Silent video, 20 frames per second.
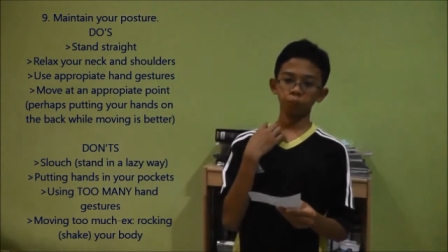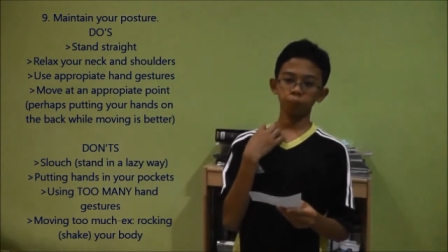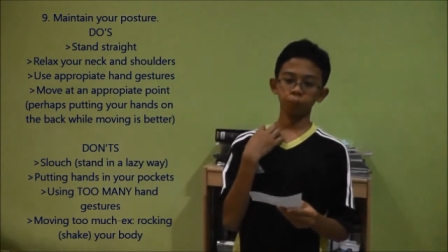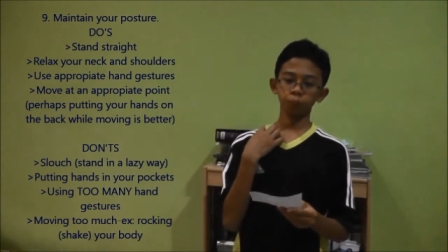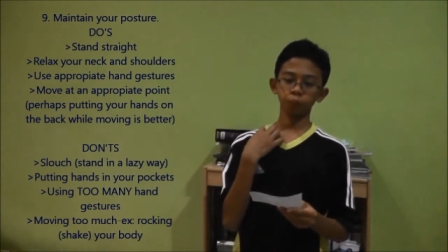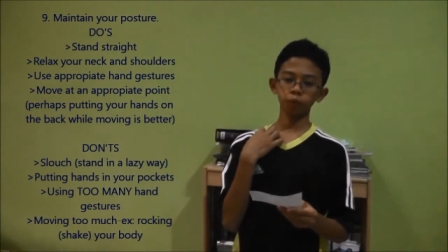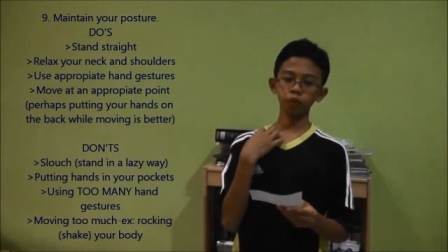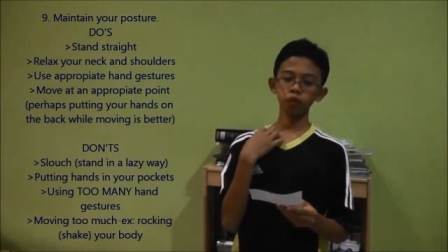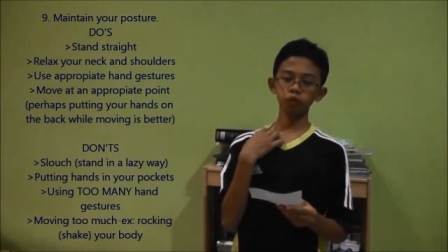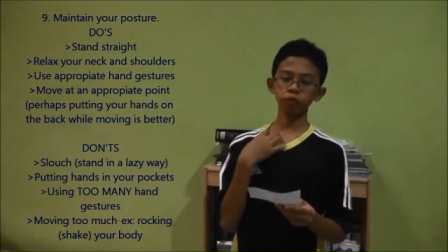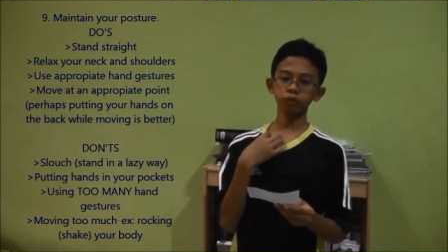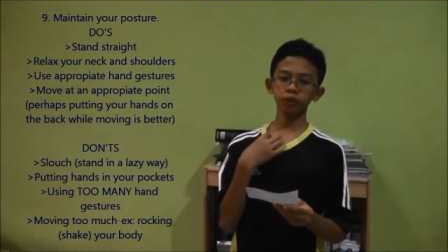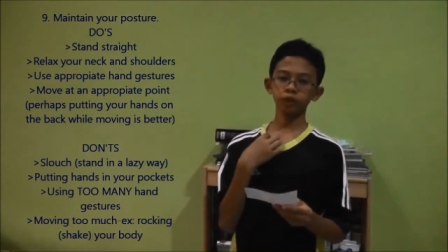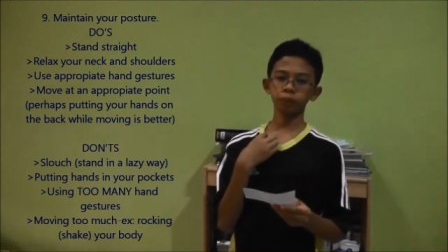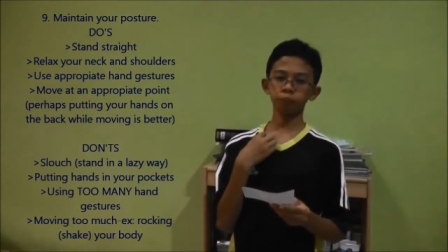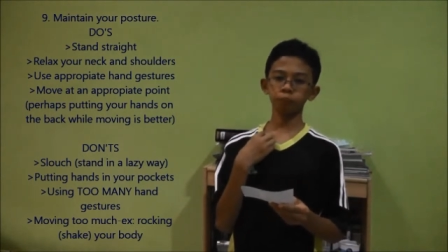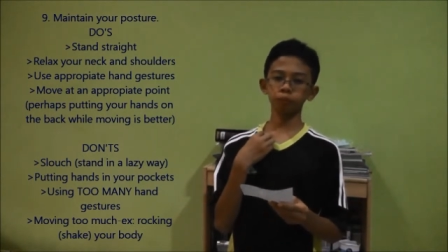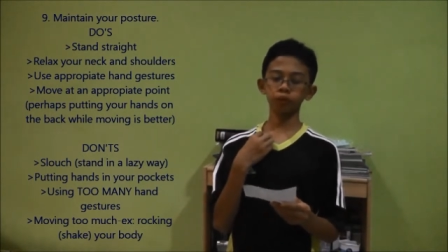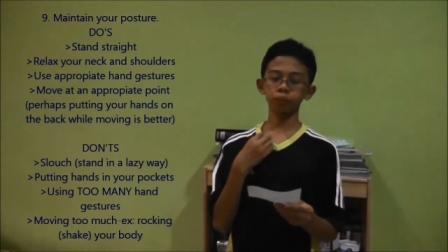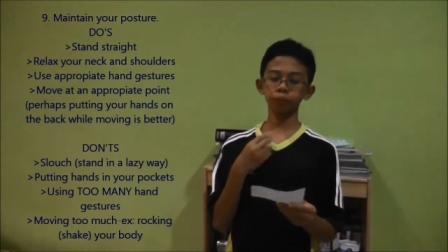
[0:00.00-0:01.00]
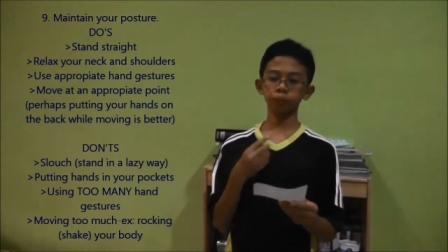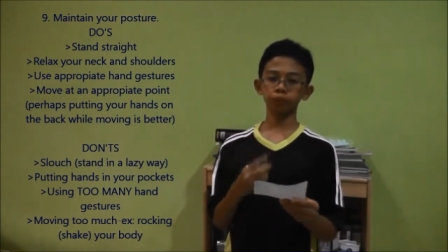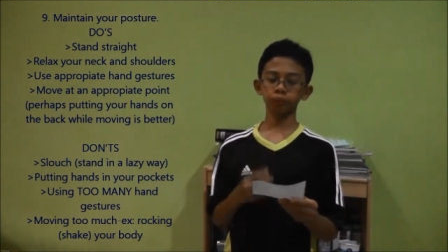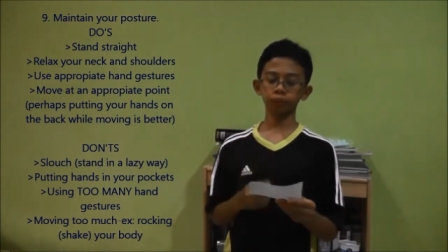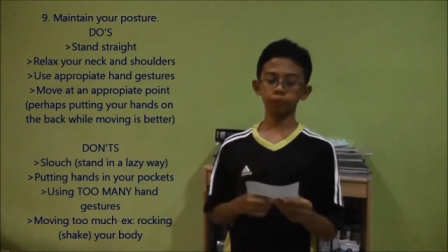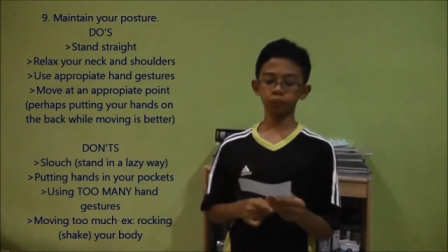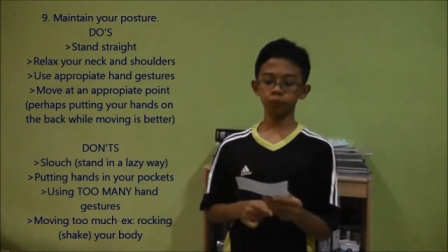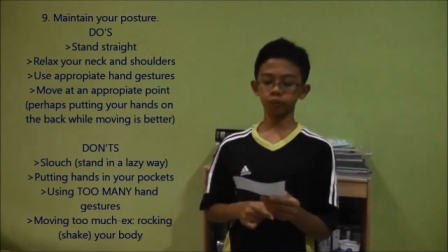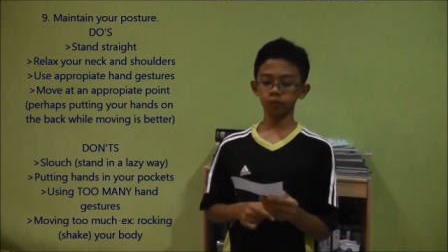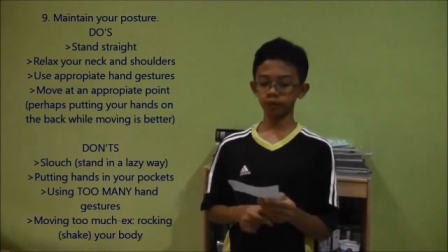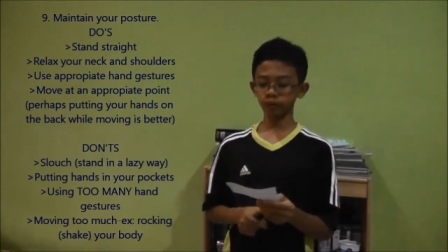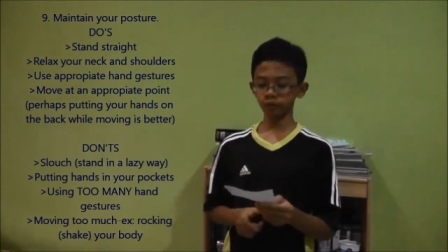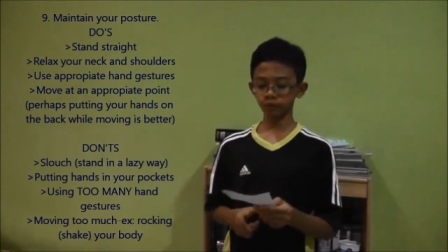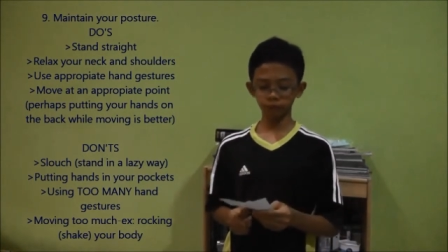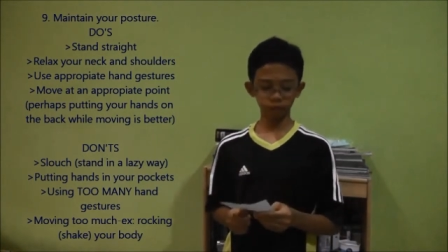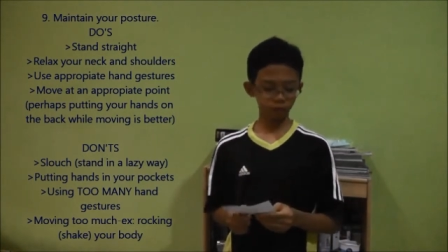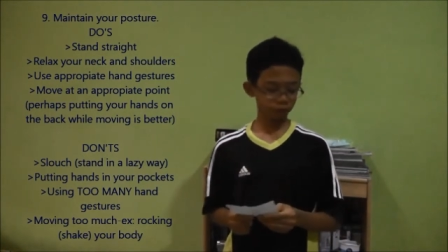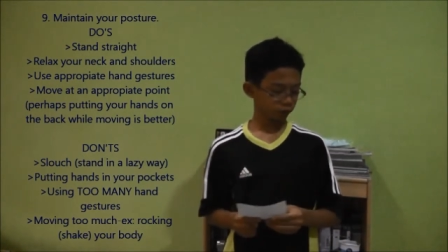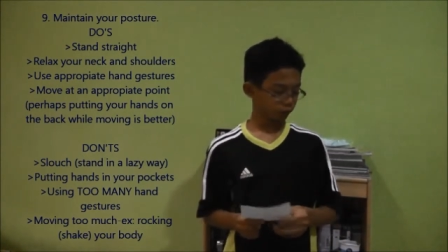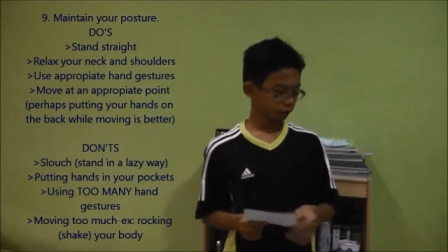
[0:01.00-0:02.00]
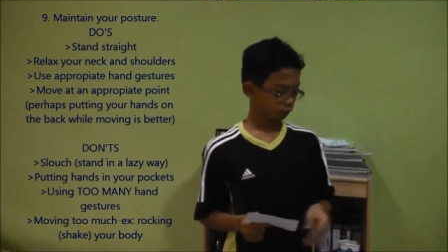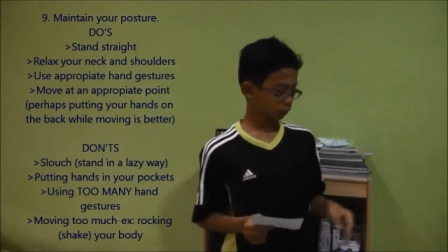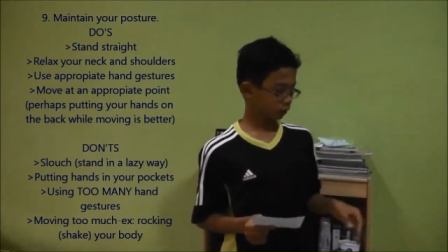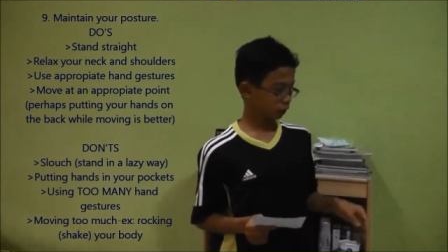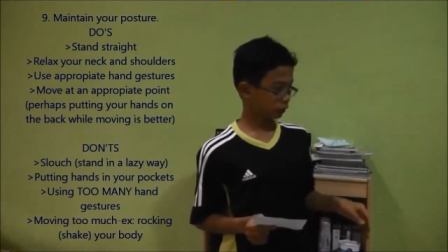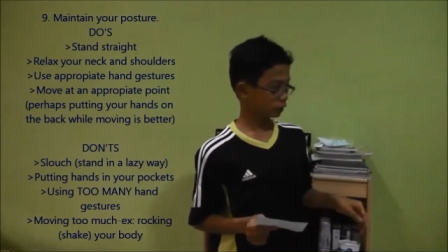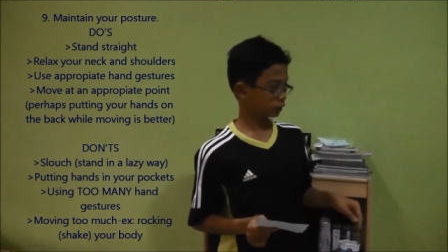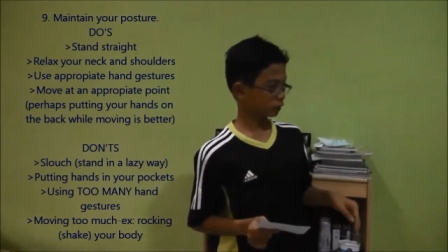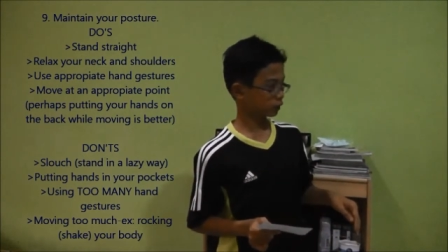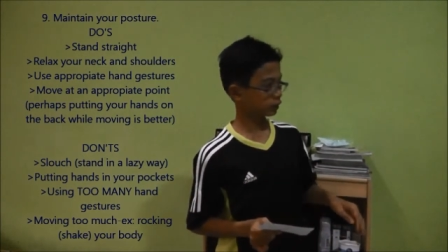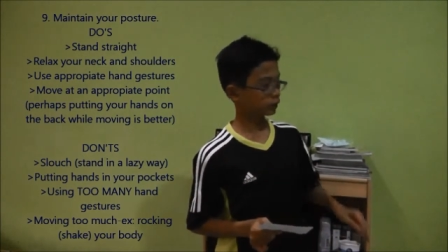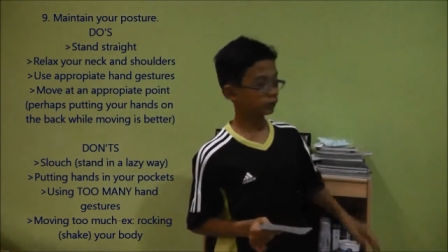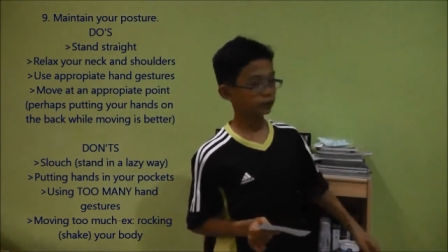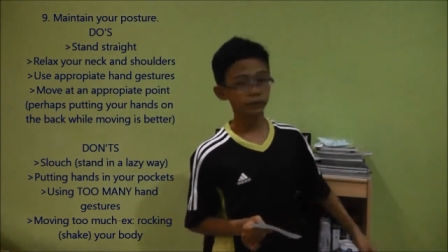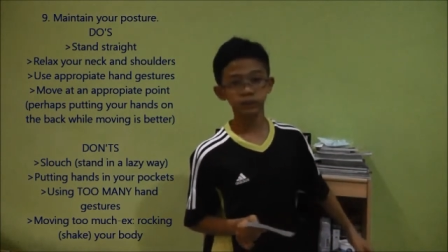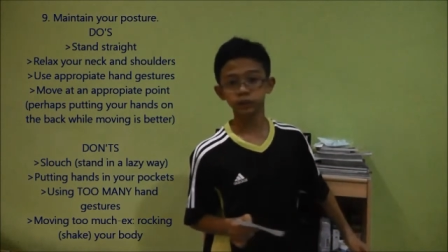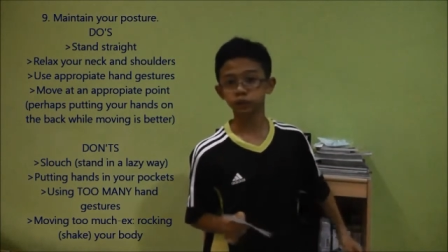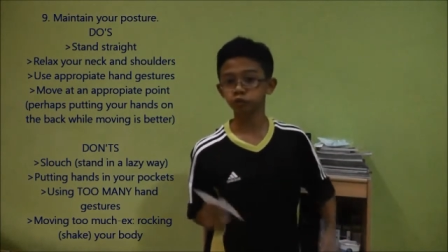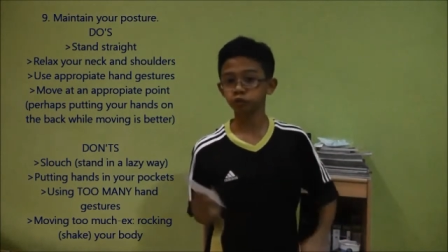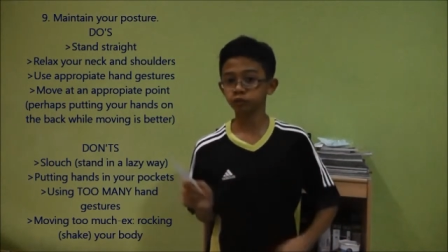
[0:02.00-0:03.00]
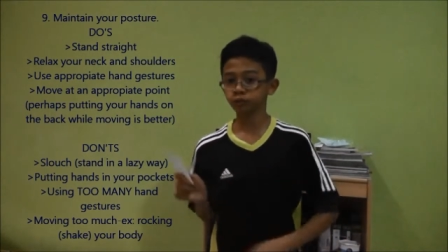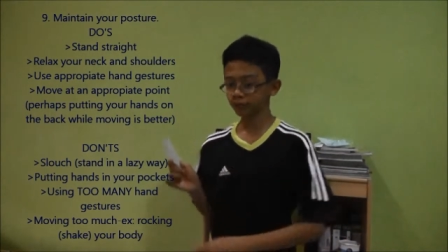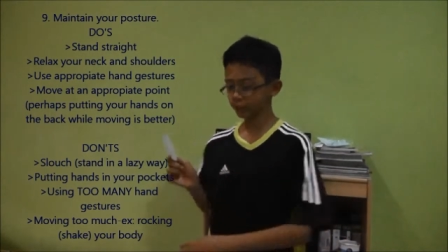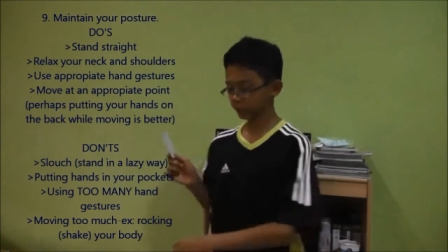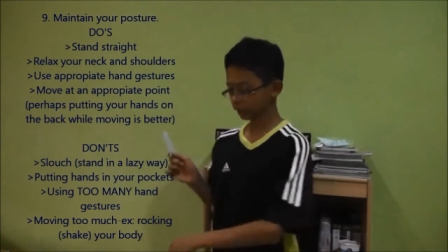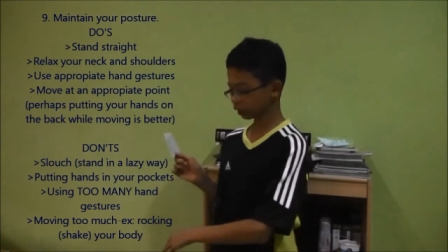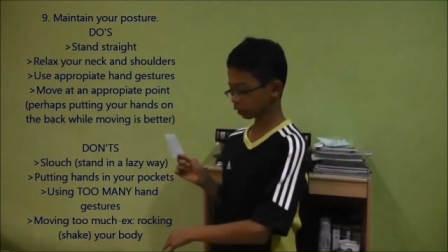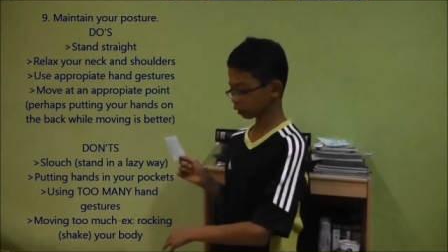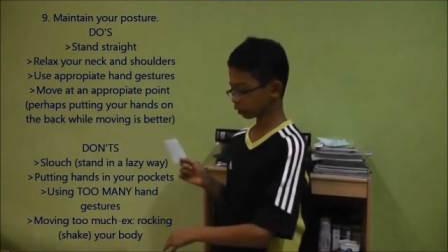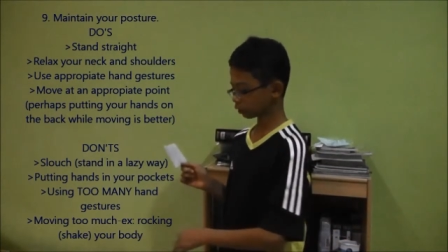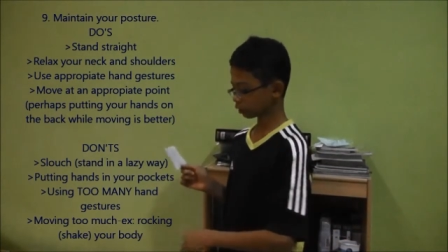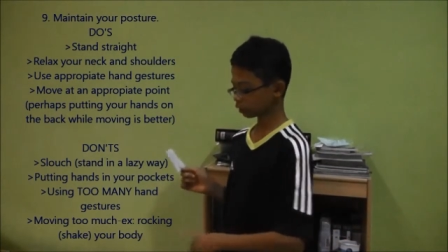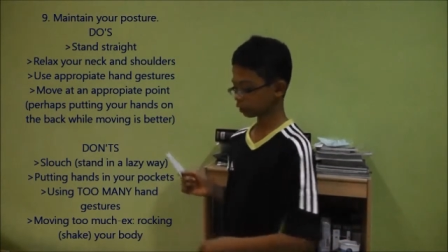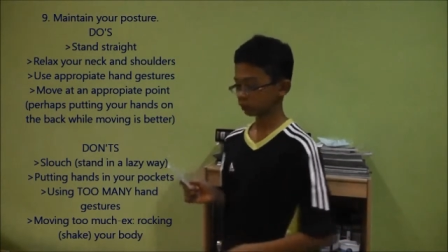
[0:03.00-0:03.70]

move at the appropriate point this to there